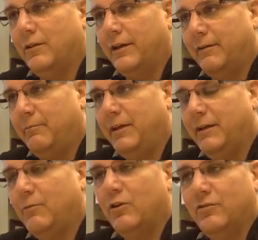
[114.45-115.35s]
like me,
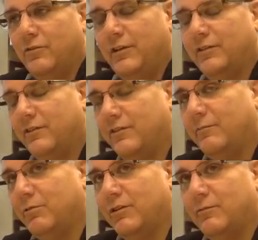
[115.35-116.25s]
I'm also the
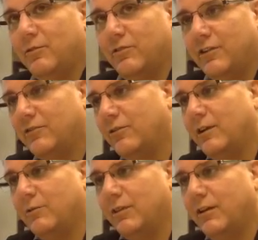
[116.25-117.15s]
assistant principal, so I start
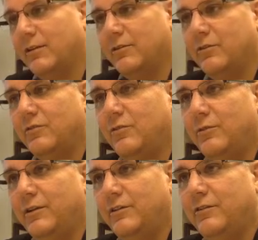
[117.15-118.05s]
out with a lot of those
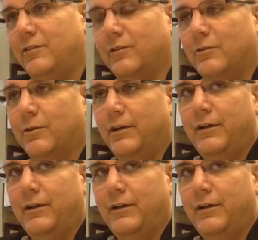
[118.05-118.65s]
duties, you know,